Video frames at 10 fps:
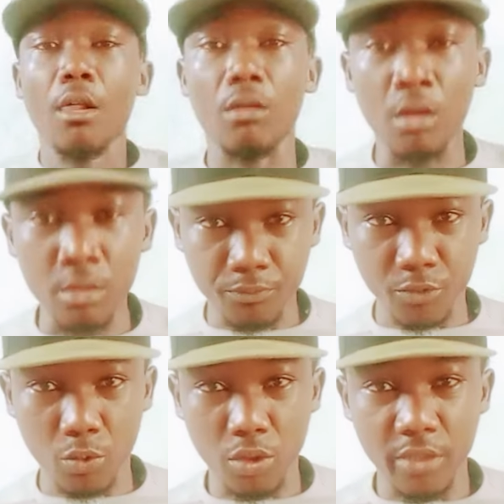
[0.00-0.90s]

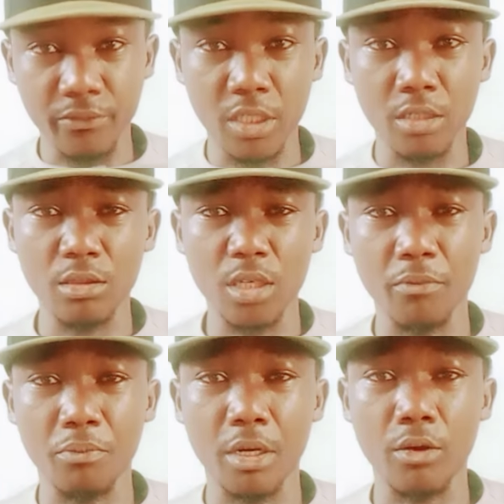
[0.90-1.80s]
Good evening,
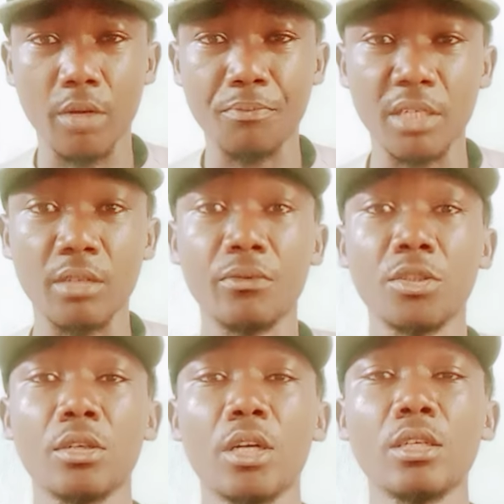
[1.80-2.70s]
Empower
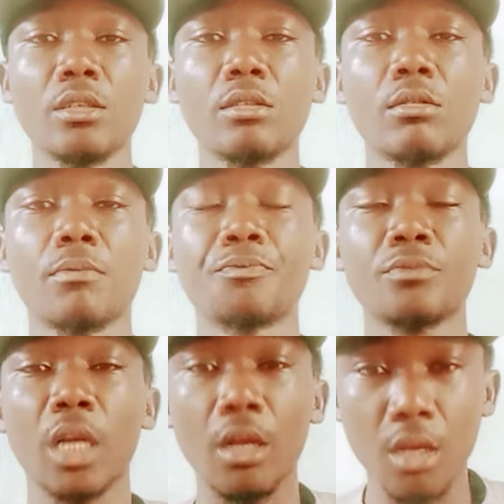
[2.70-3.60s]
beneficiaries.
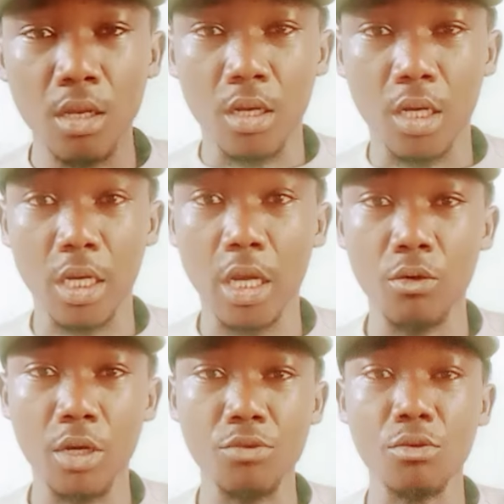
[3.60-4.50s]

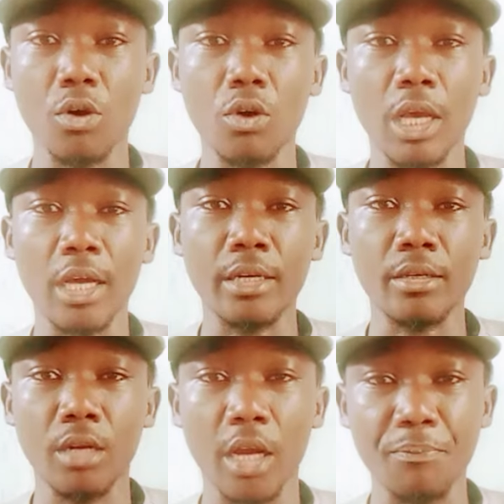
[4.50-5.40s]
How are you all and
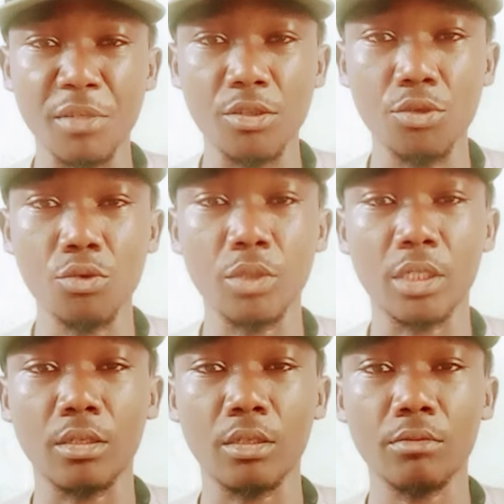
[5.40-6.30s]
Happy New
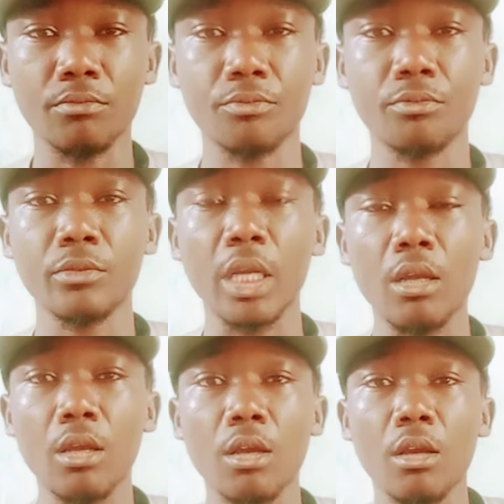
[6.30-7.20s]
Week?
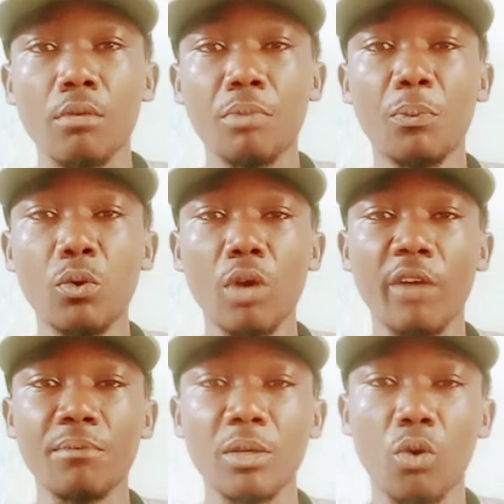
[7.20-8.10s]
People
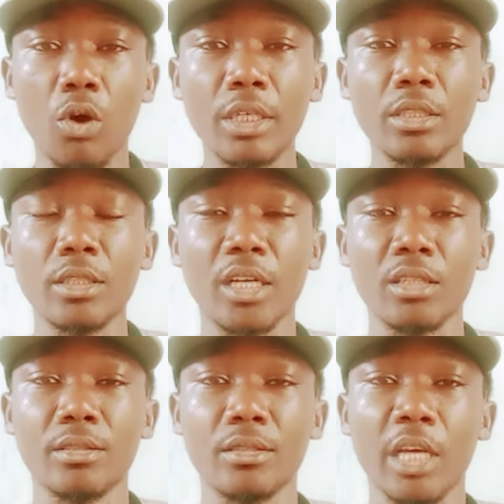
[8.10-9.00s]
have been calling that
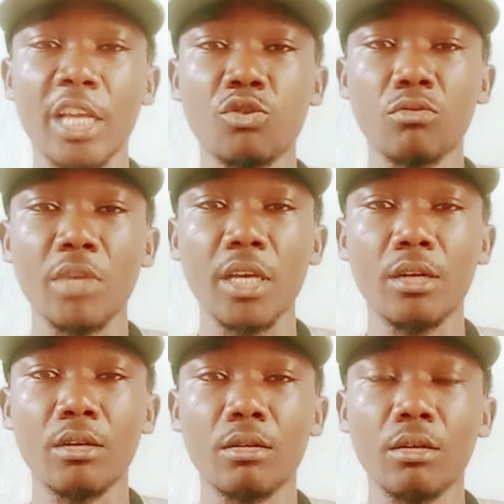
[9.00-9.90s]
I should make
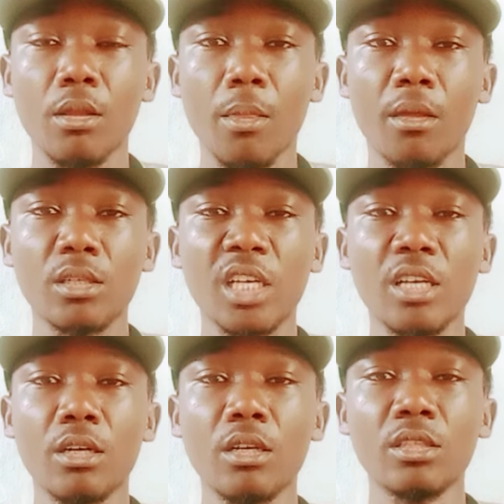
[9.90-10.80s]
the
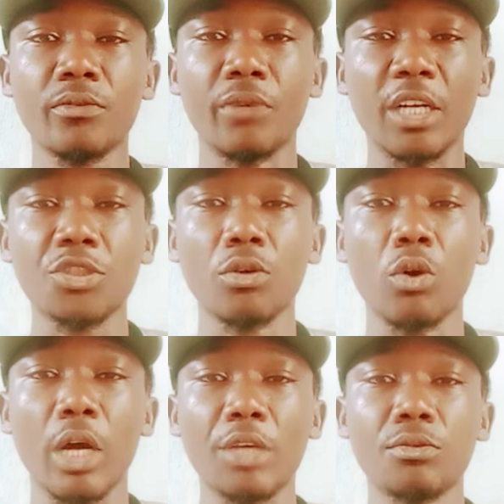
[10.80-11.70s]
English version
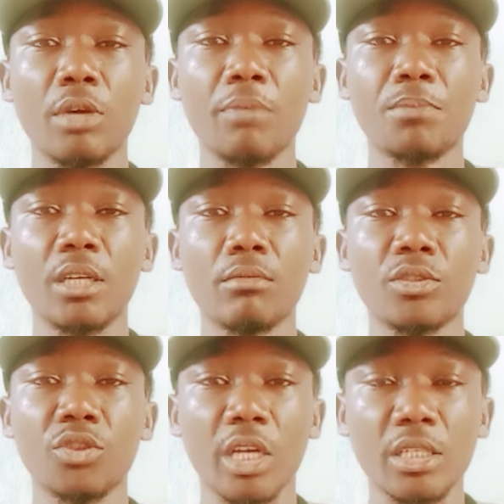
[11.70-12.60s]
or I should help them
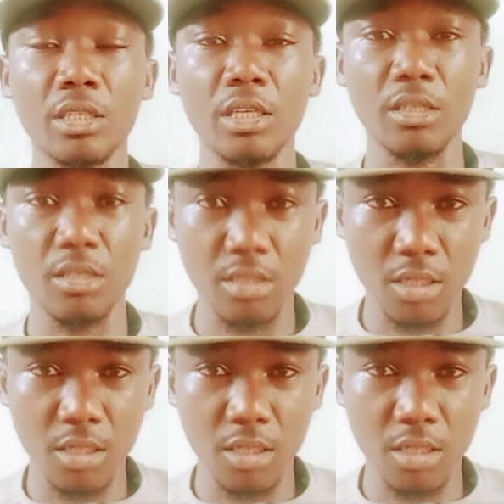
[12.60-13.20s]
translate